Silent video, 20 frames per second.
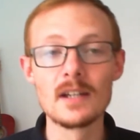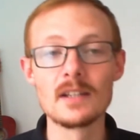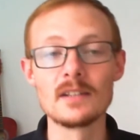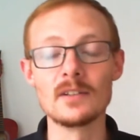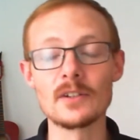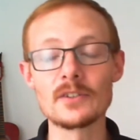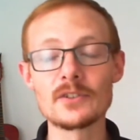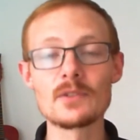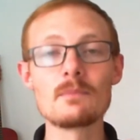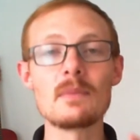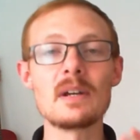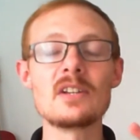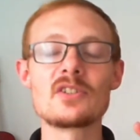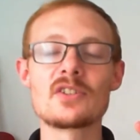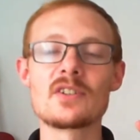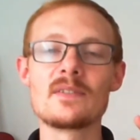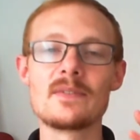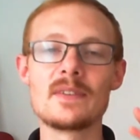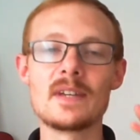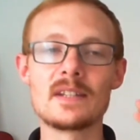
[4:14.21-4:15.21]
Not to
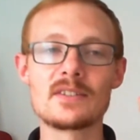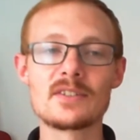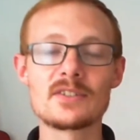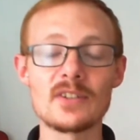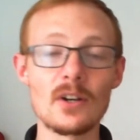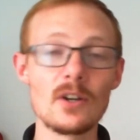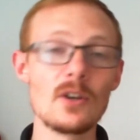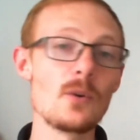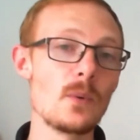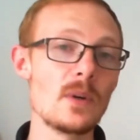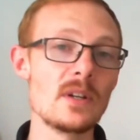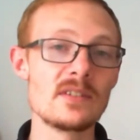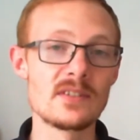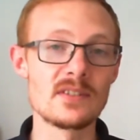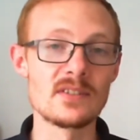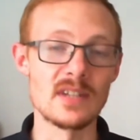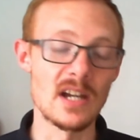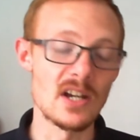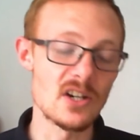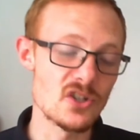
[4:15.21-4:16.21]
mention that SolarWinds
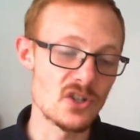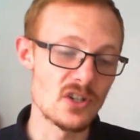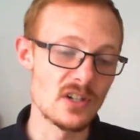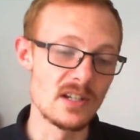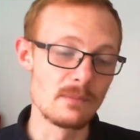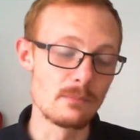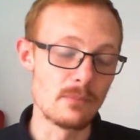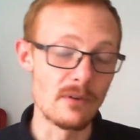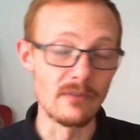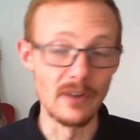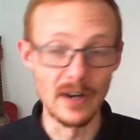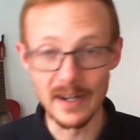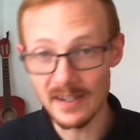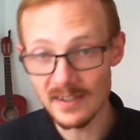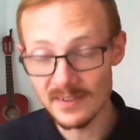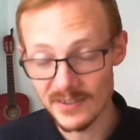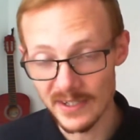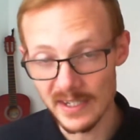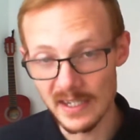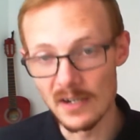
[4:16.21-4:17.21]
is actually providing
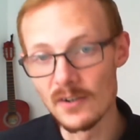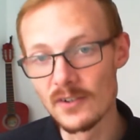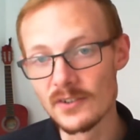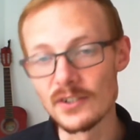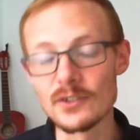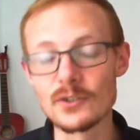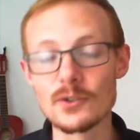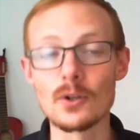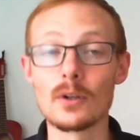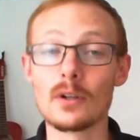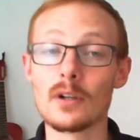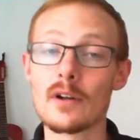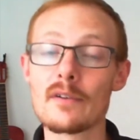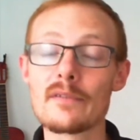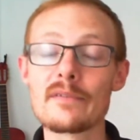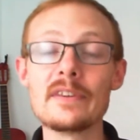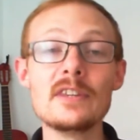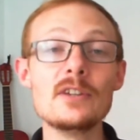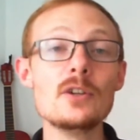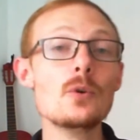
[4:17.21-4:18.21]
security to a lot
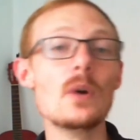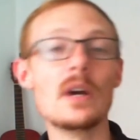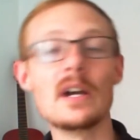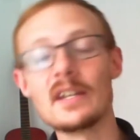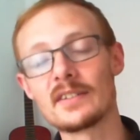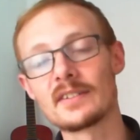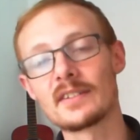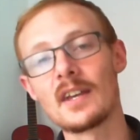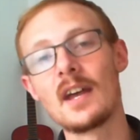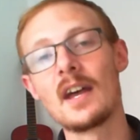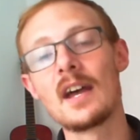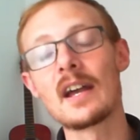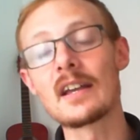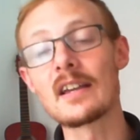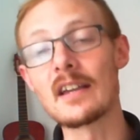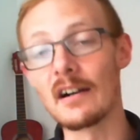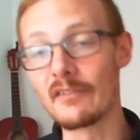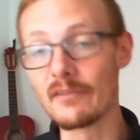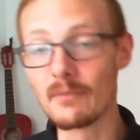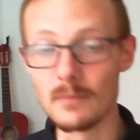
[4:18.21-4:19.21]
of the US
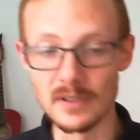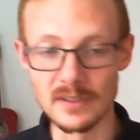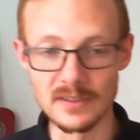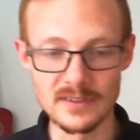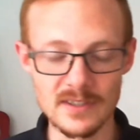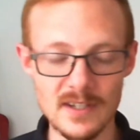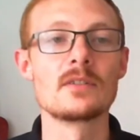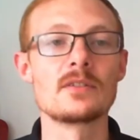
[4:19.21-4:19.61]
governments.